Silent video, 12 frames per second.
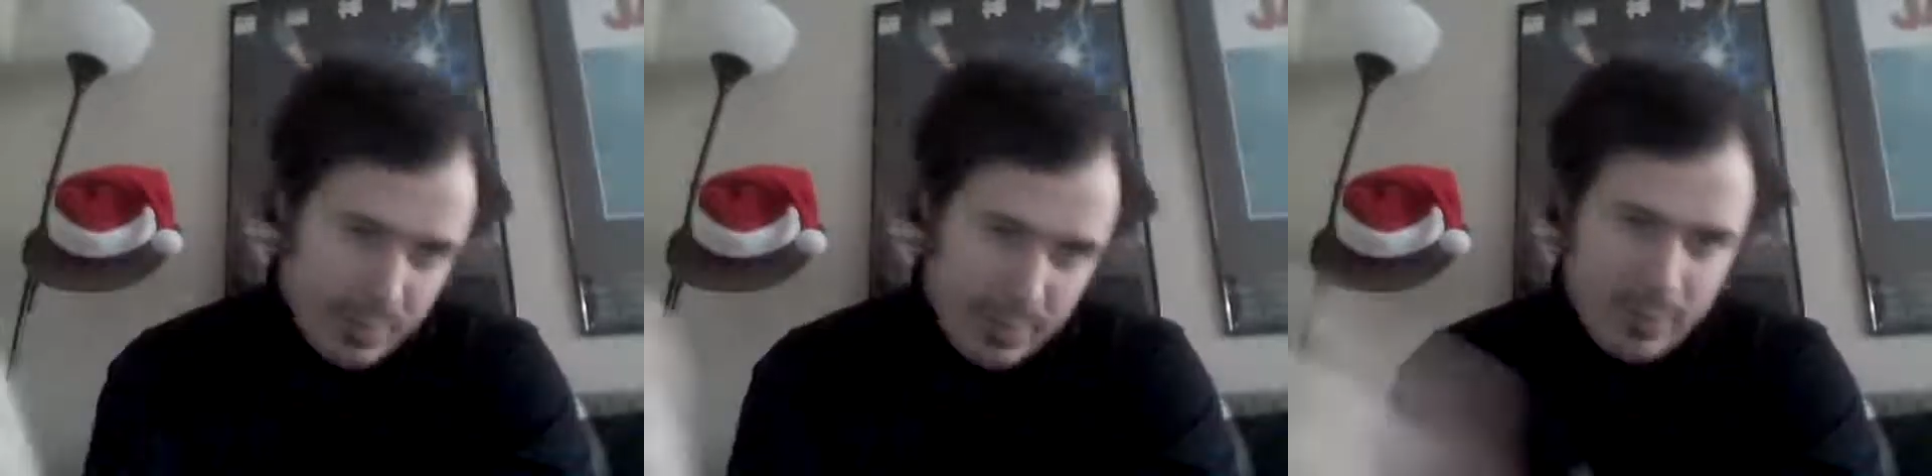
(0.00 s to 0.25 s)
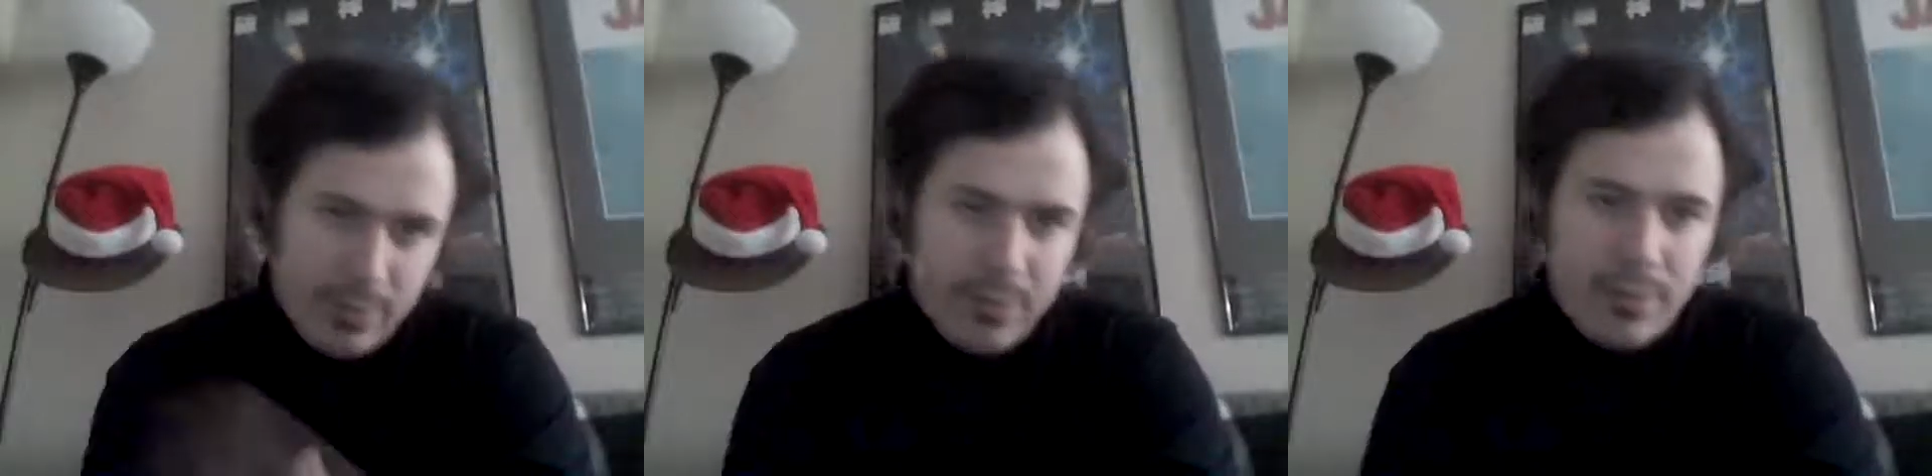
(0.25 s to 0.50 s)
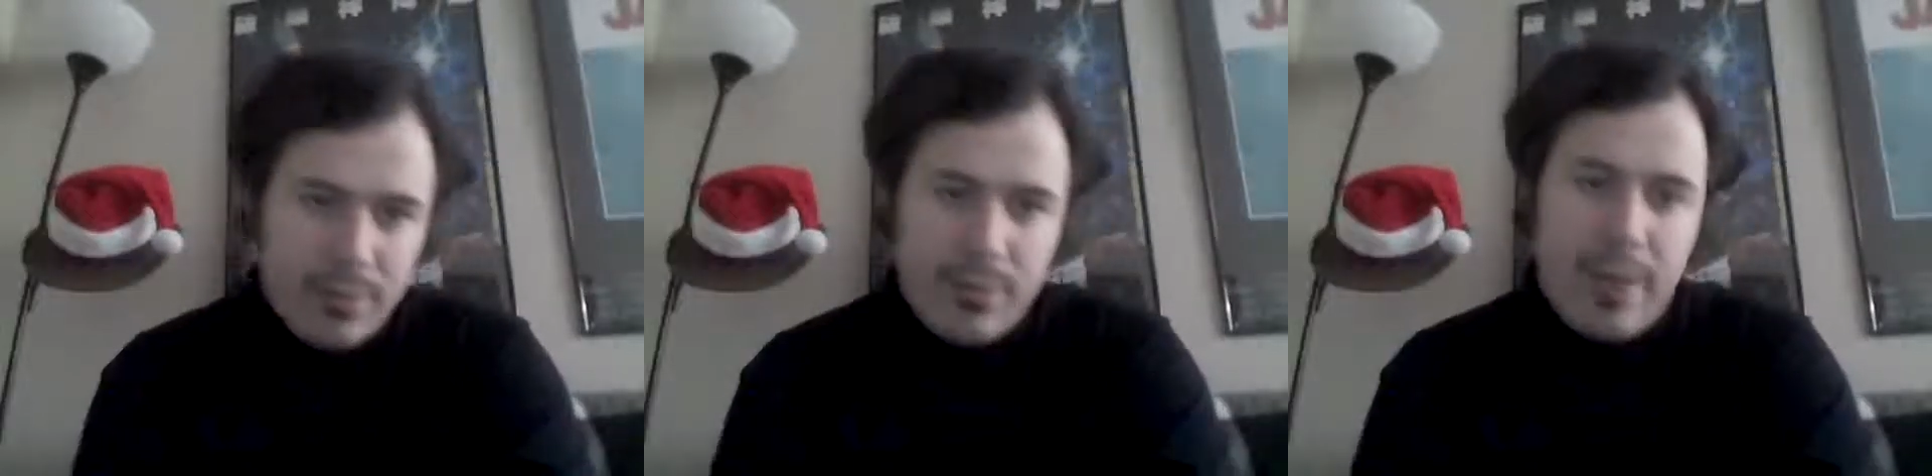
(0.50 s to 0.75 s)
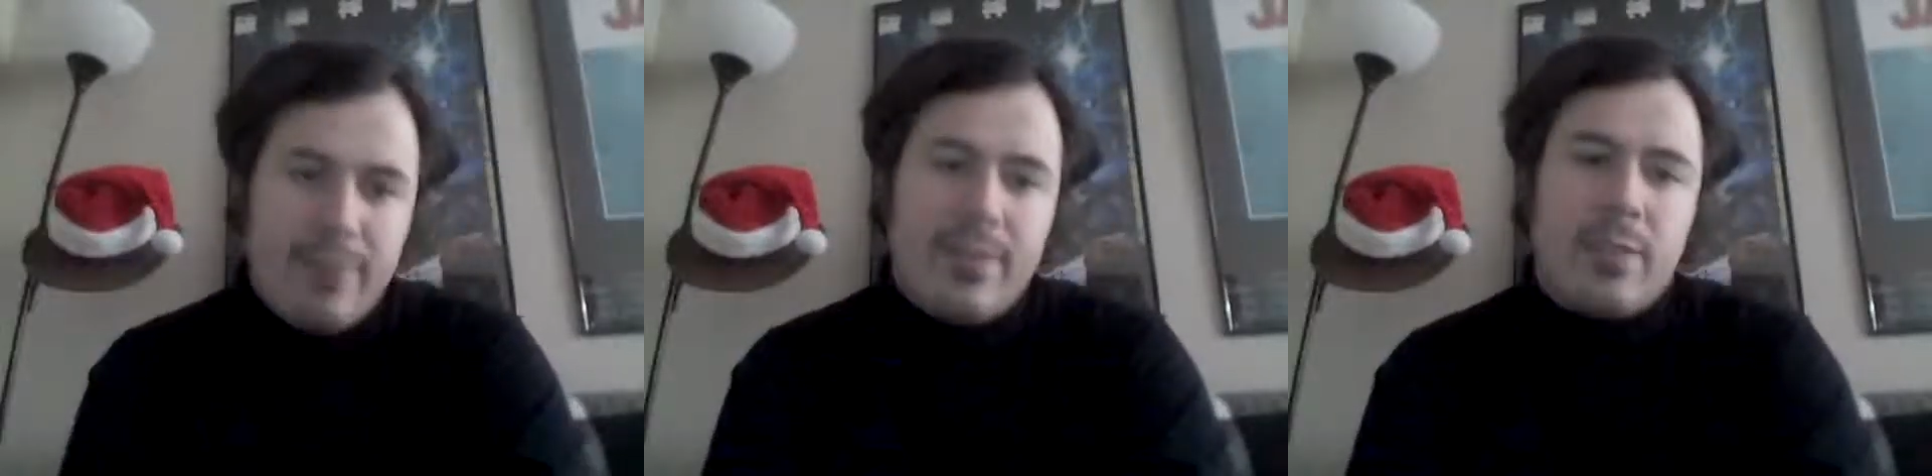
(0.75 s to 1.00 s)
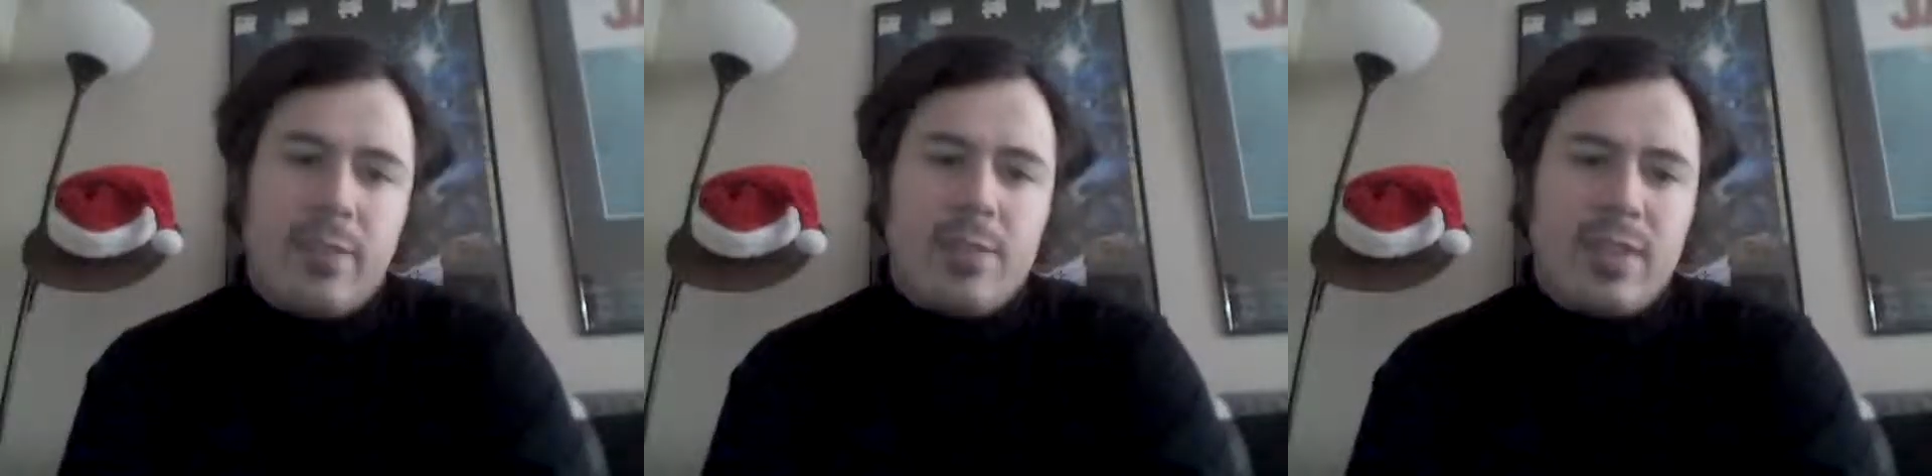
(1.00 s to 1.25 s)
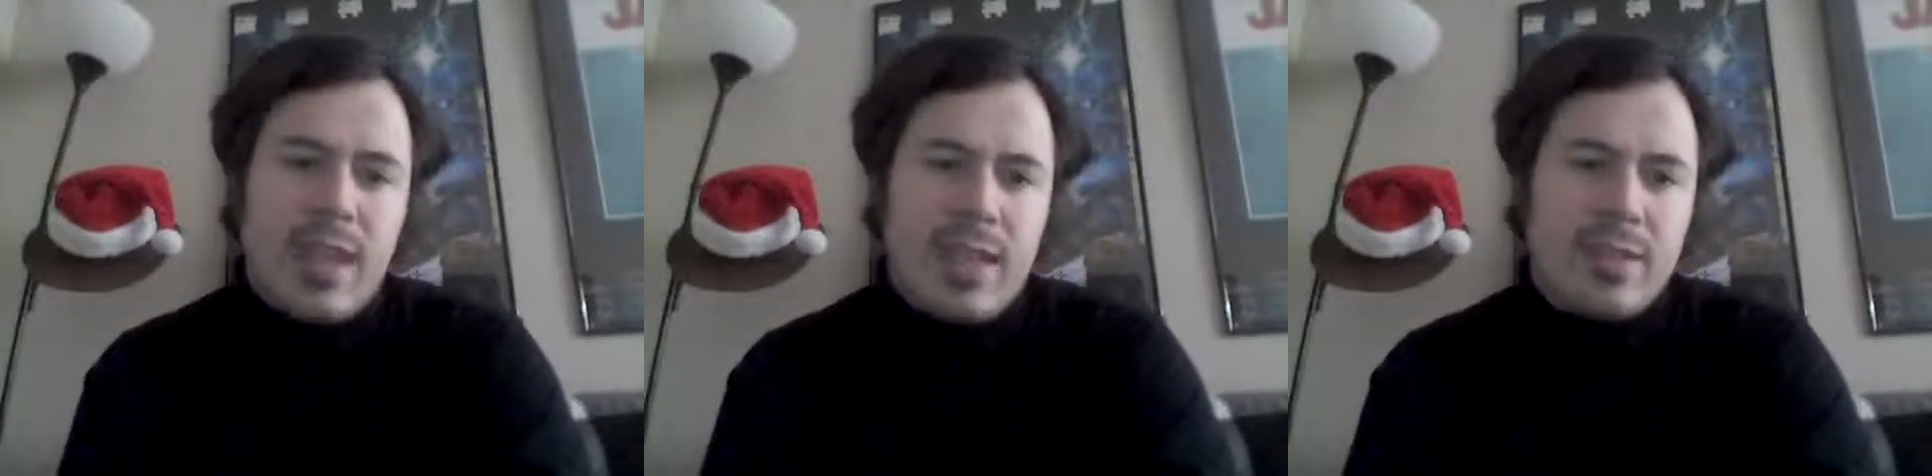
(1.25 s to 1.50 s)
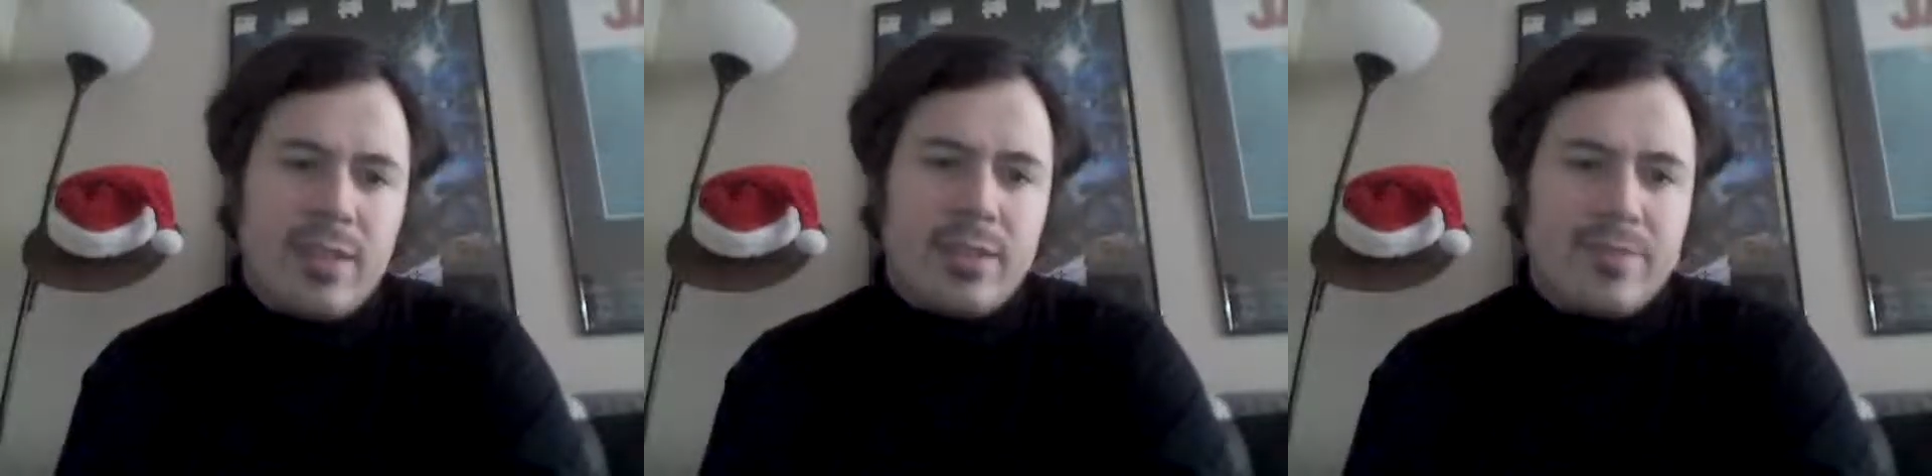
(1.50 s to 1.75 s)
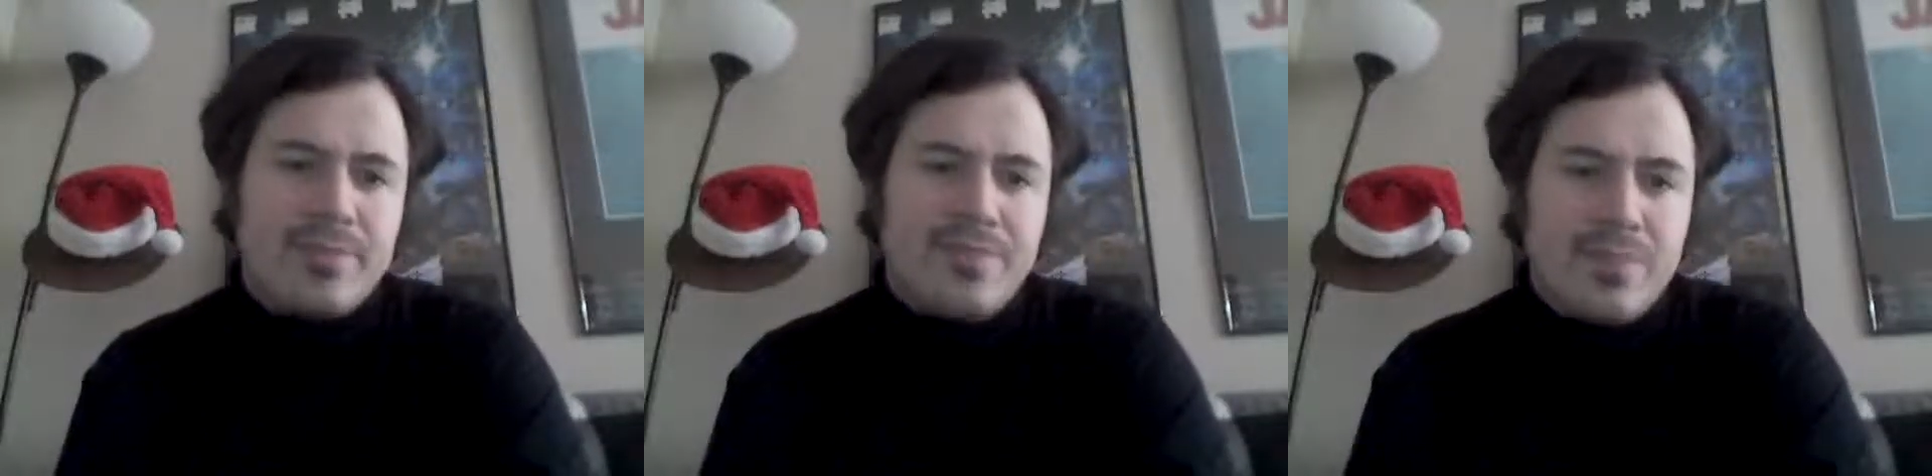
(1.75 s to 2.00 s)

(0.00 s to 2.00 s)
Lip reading: the 5 films together.